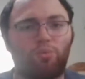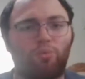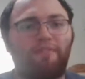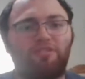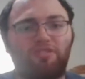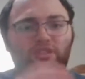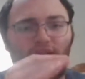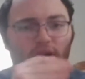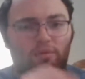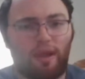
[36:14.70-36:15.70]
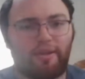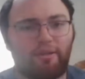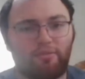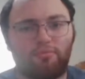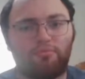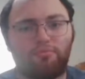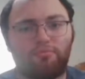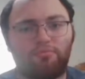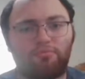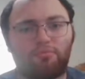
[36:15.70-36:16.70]
We've seen it already.
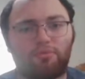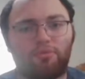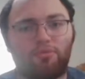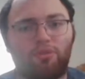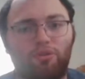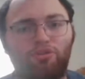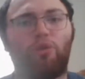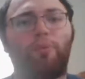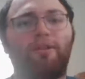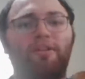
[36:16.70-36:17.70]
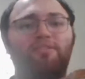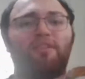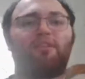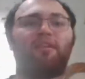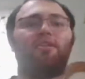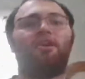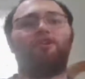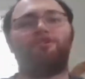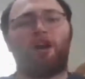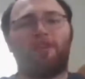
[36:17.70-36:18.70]
So realistically,
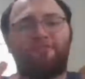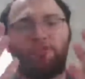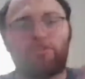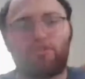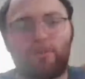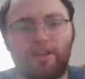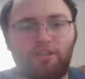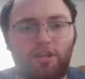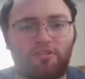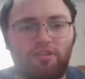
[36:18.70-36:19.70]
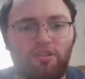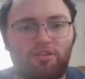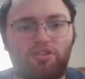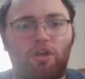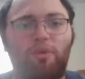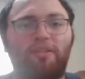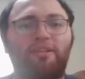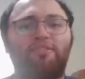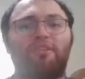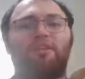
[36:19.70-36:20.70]
none of these three deserve. So
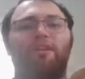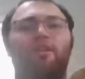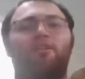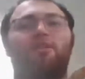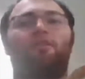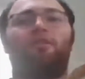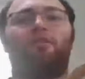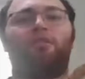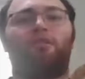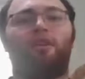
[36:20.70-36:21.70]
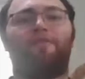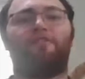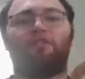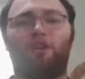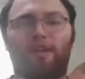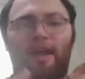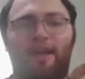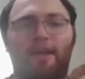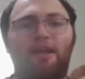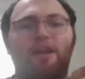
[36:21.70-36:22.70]
realistically, if you look at
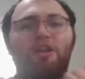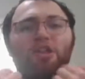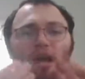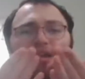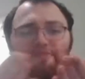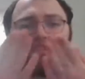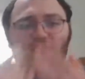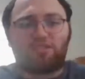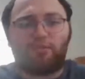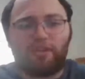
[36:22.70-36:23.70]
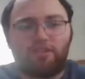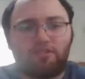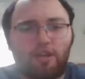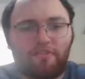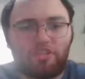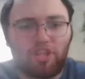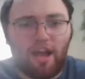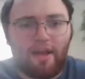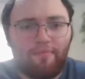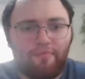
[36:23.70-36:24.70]
it, none of these three deserve a
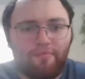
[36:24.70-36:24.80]
shot